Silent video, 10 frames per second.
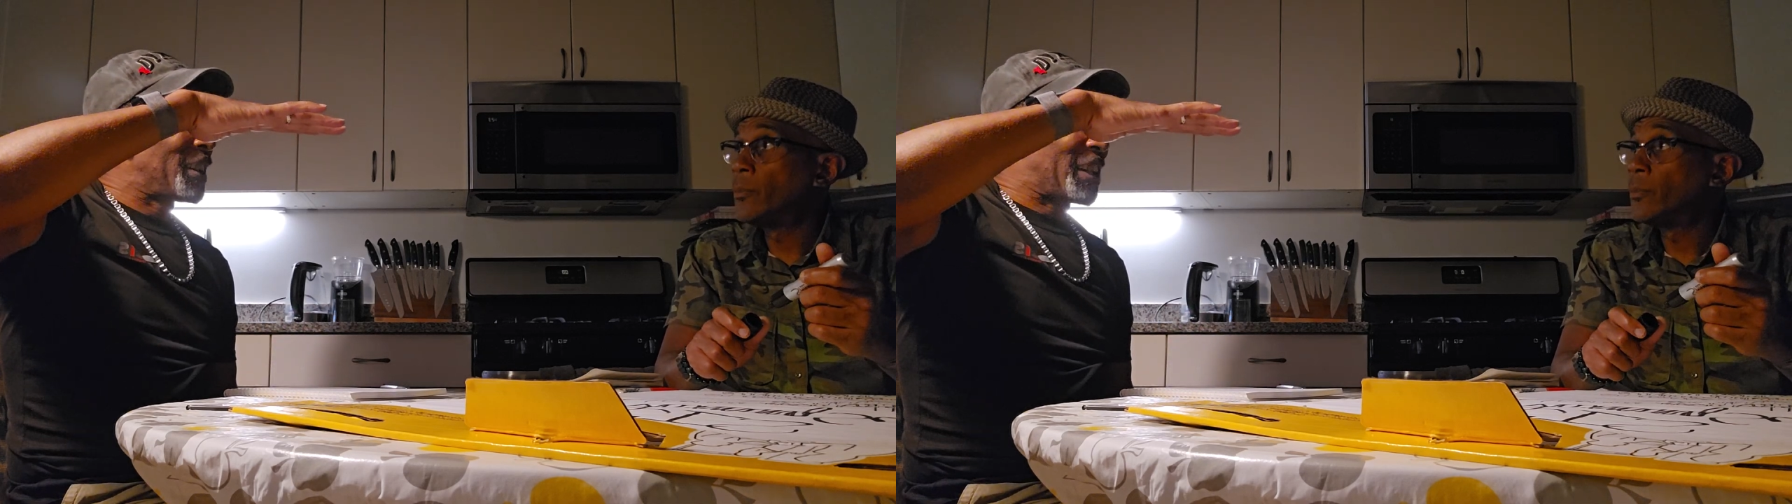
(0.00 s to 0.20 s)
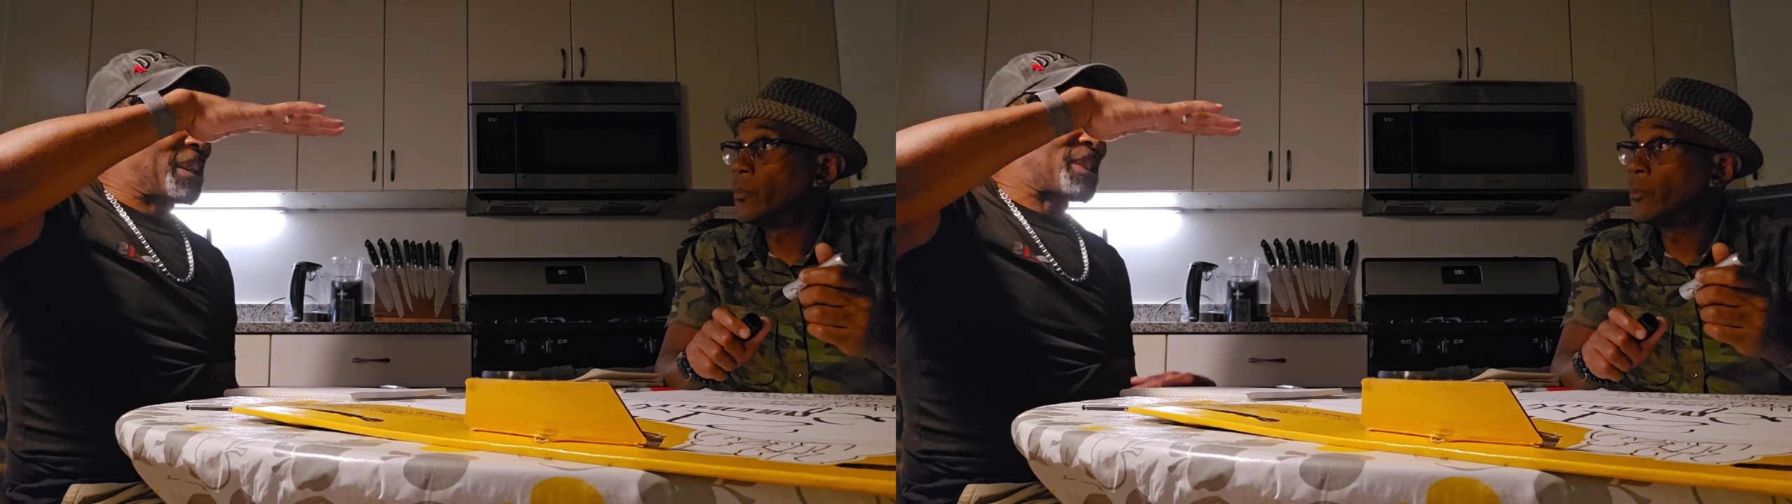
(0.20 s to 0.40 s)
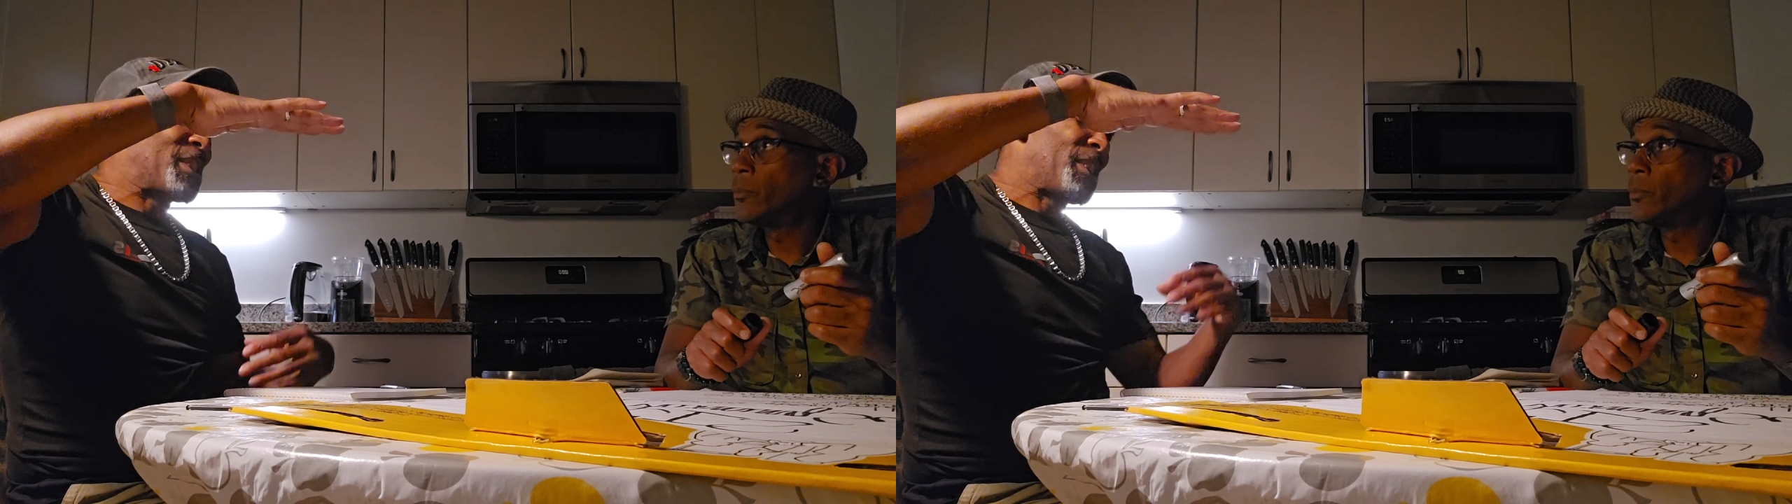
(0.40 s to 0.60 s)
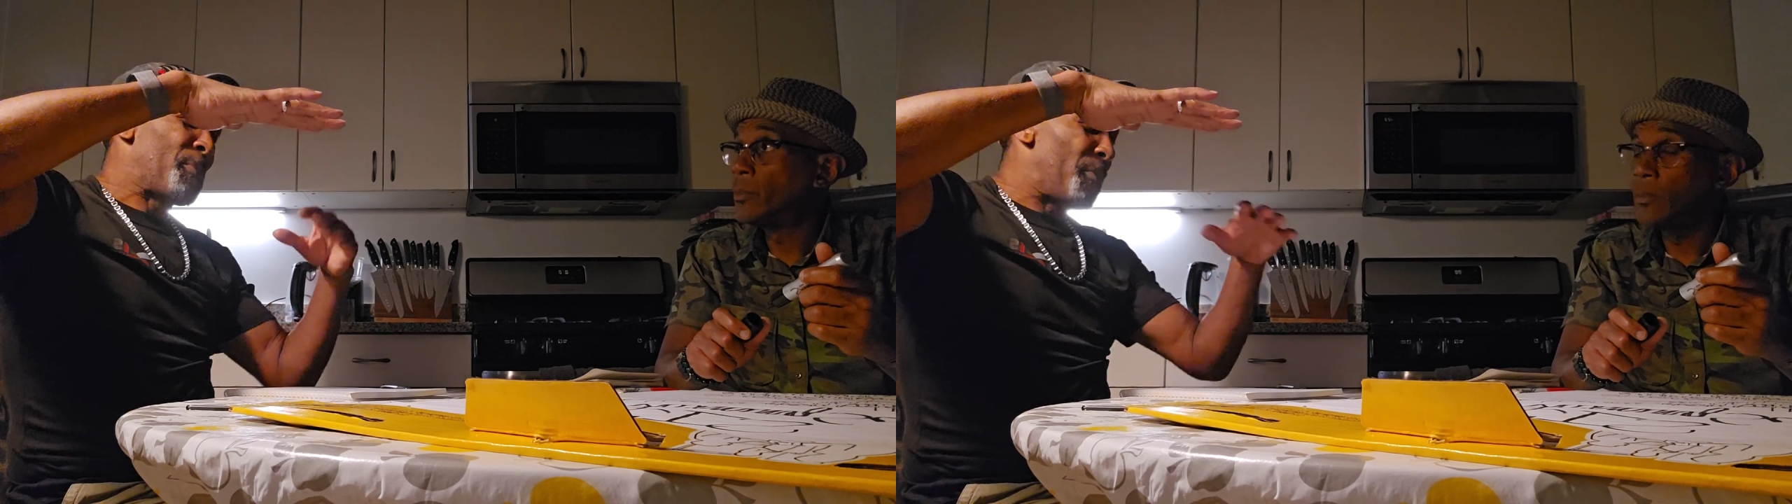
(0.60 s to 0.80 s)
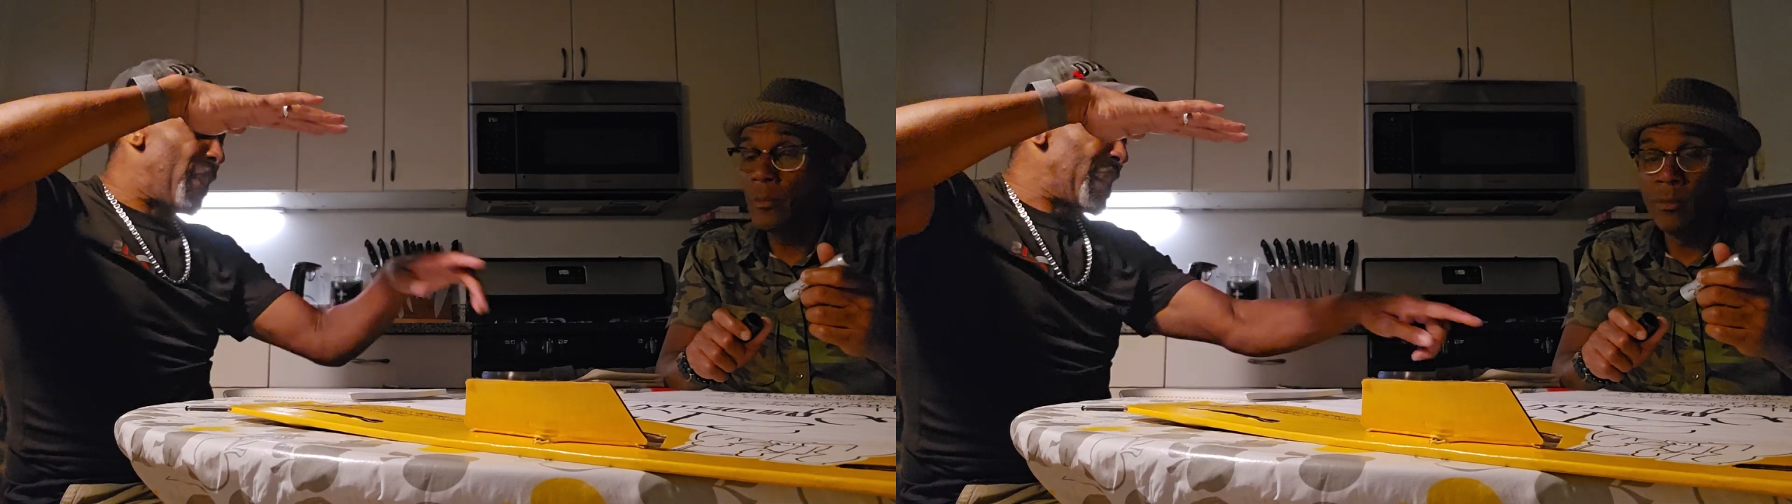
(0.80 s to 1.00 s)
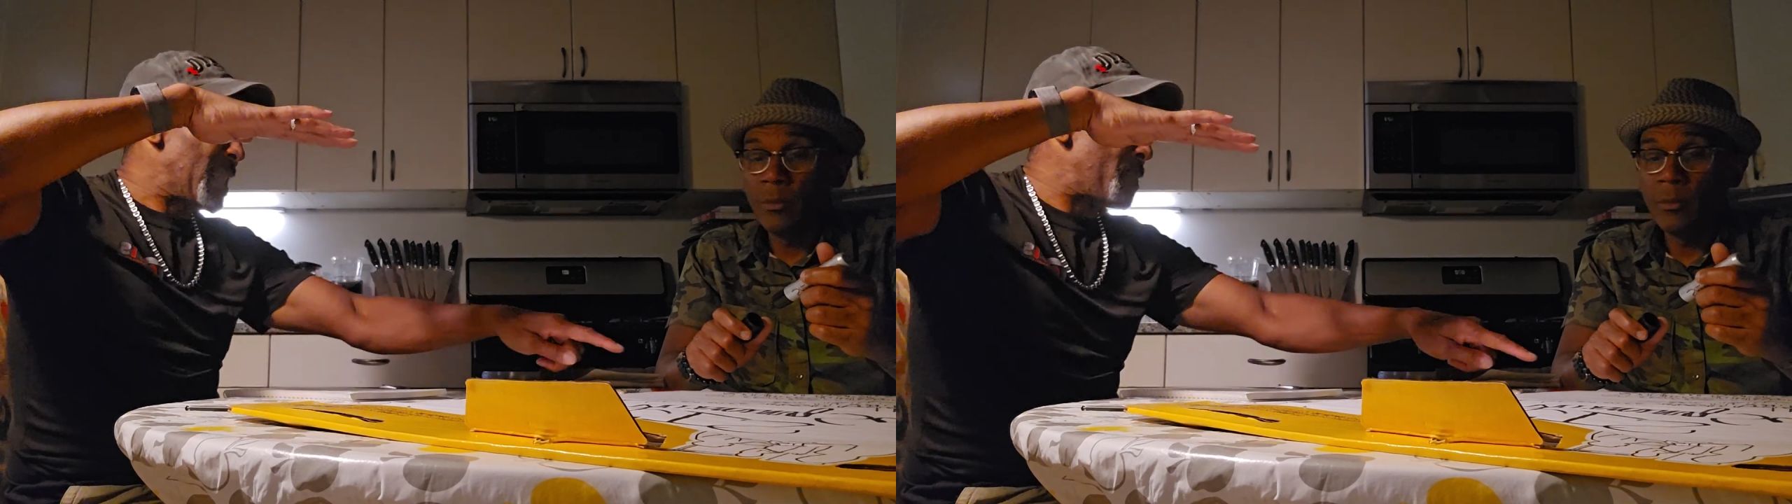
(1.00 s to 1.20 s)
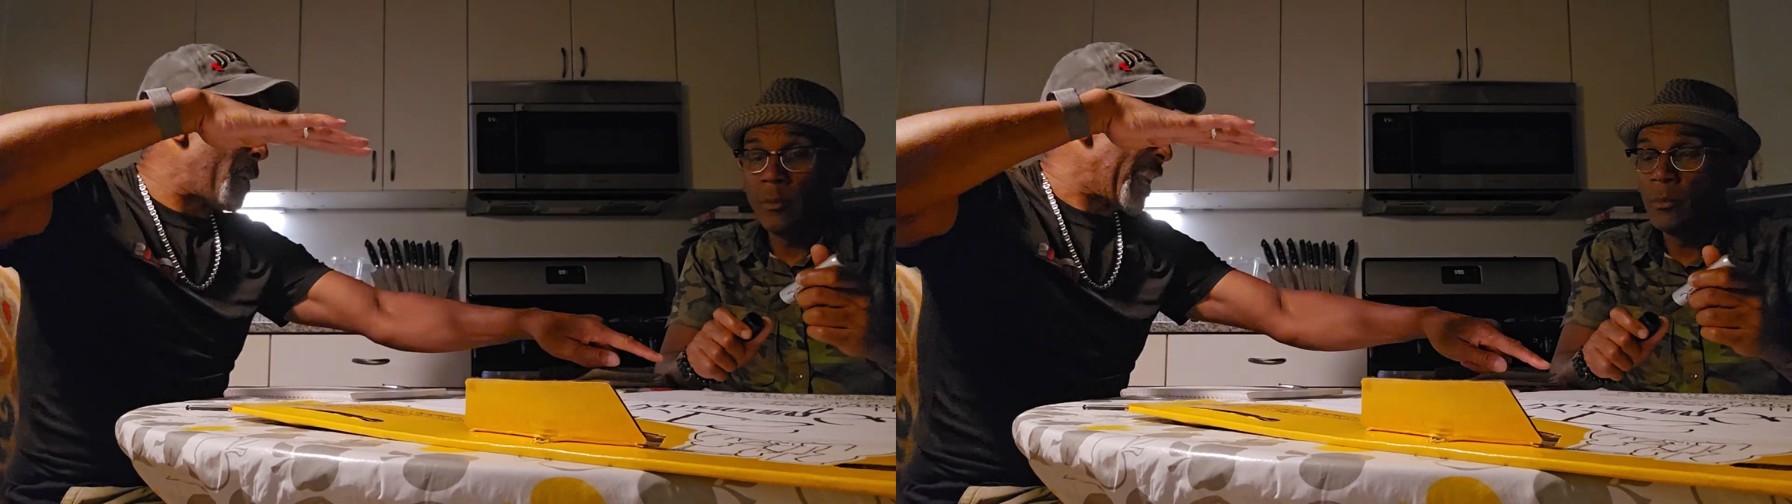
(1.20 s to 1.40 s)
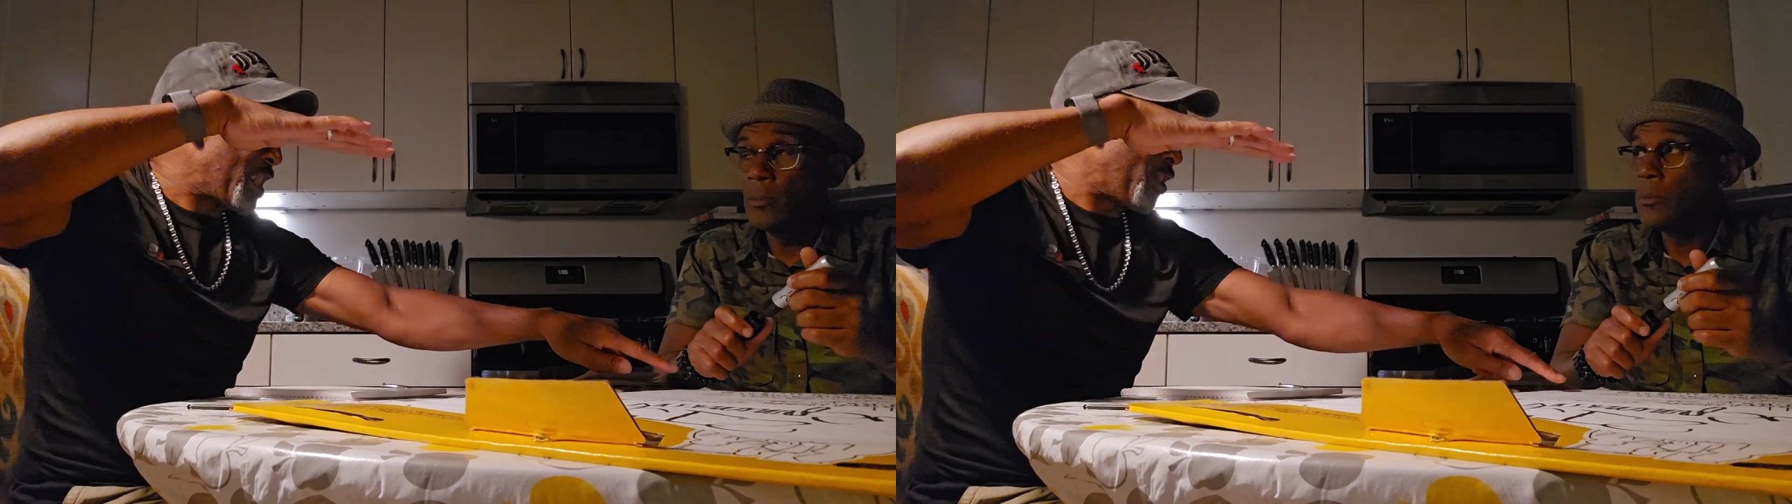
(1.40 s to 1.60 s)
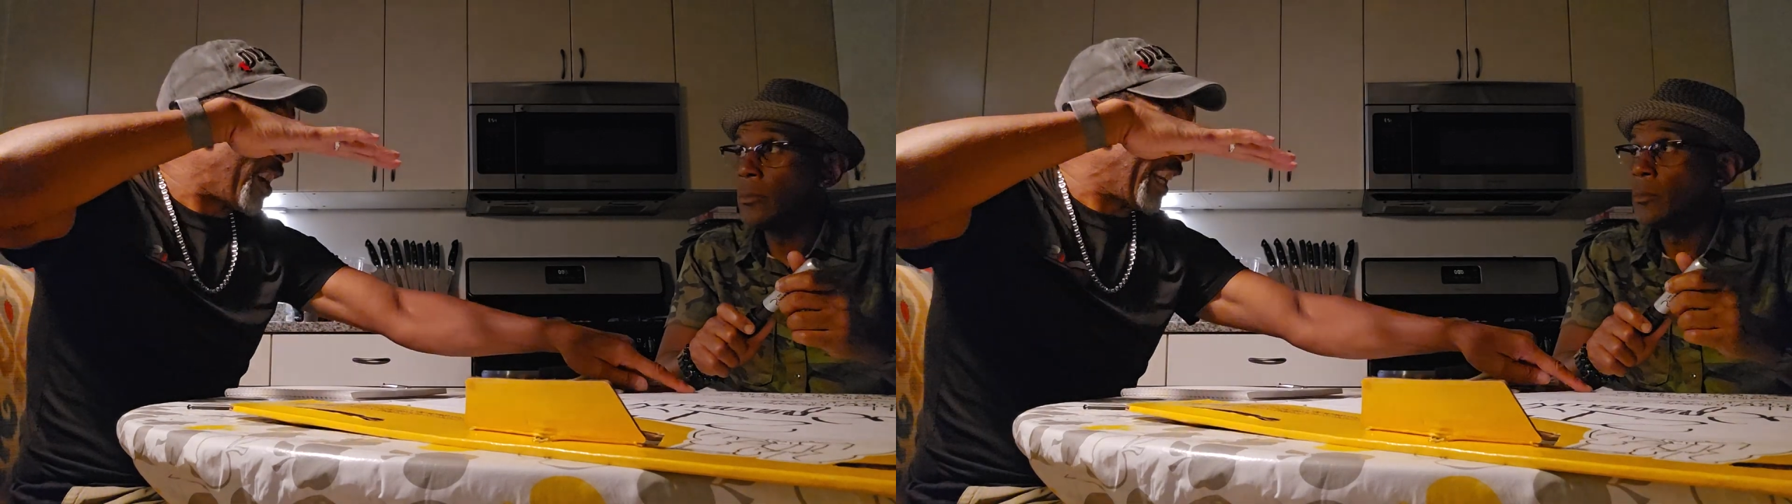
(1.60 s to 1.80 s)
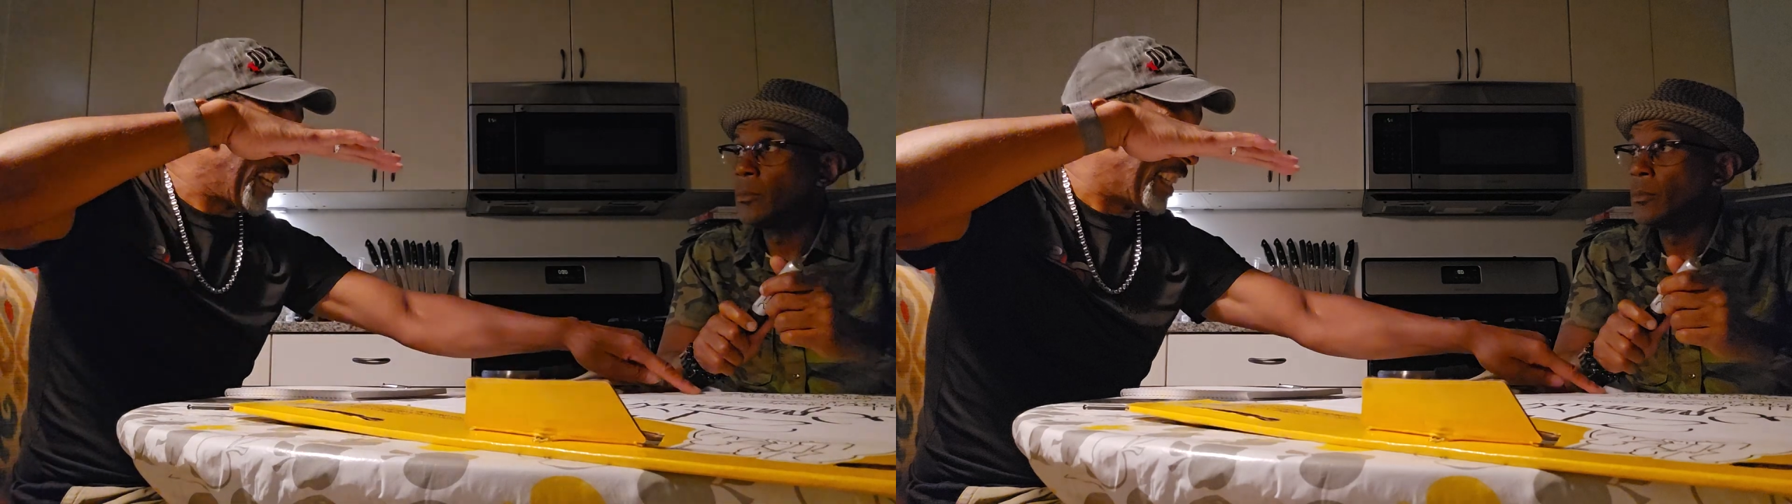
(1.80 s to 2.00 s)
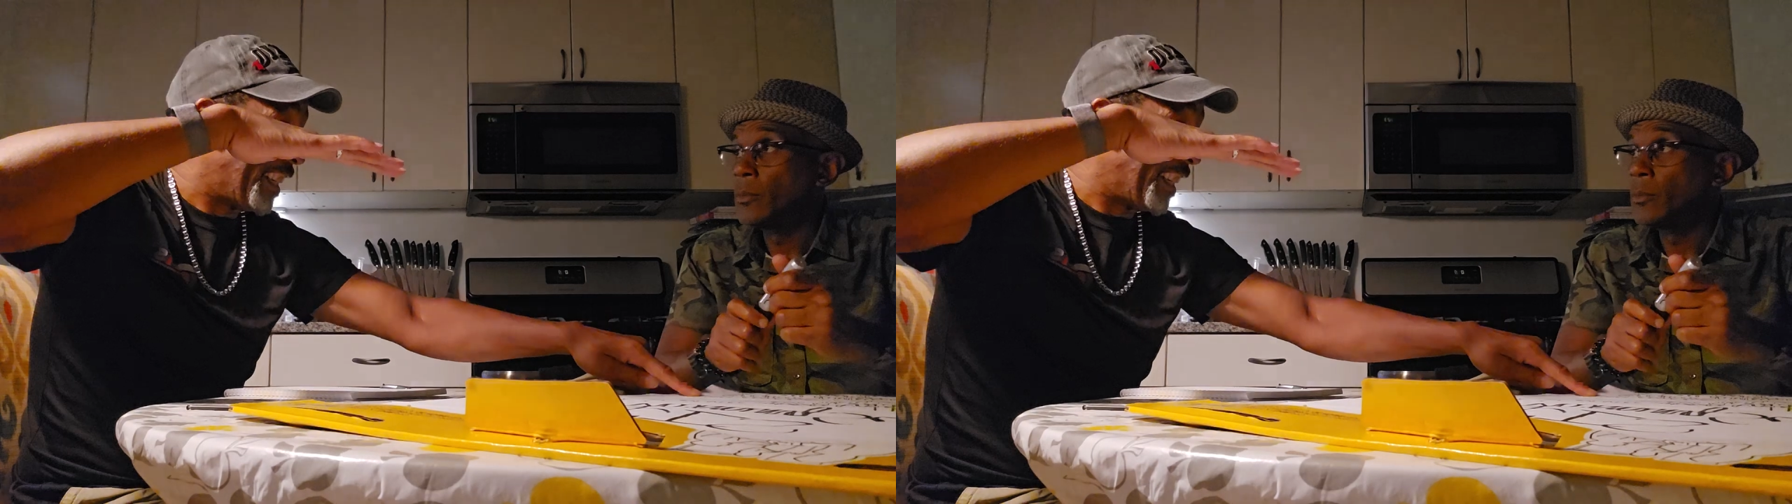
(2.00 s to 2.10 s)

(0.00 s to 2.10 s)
Because this is base training.